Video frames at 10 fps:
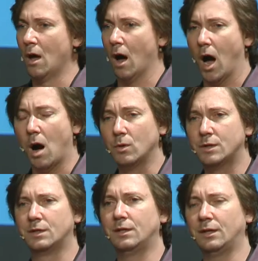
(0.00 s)
how
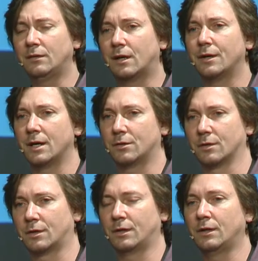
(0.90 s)
is Internet of
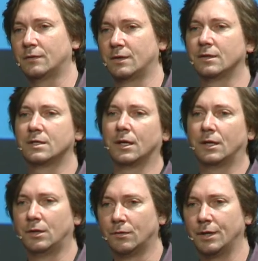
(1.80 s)
Things and
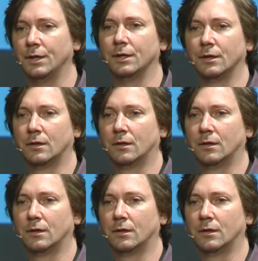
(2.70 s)
security?